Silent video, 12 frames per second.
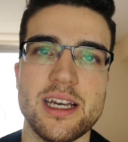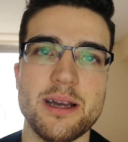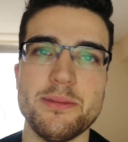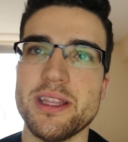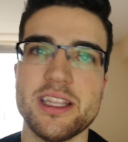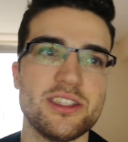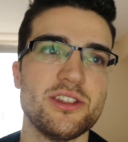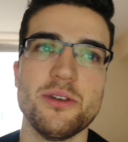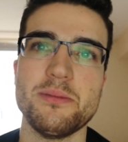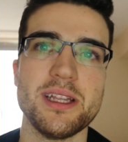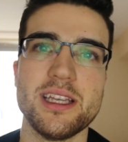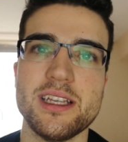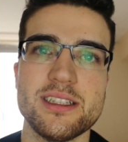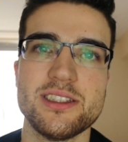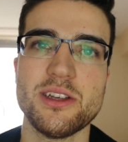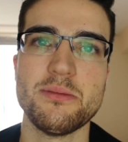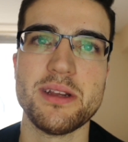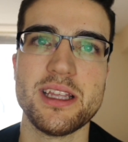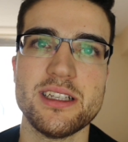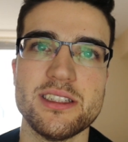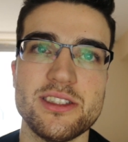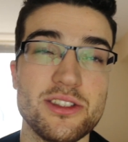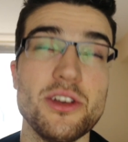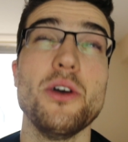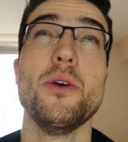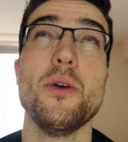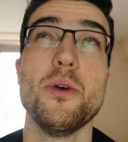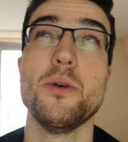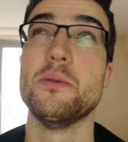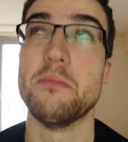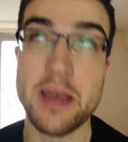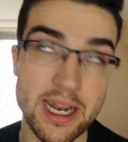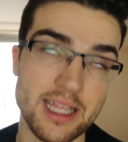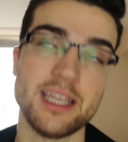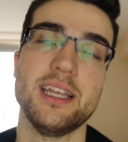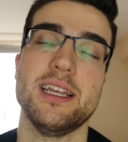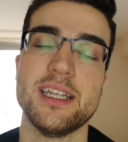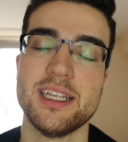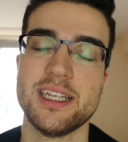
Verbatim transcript: I mean, there's so many, so many, so many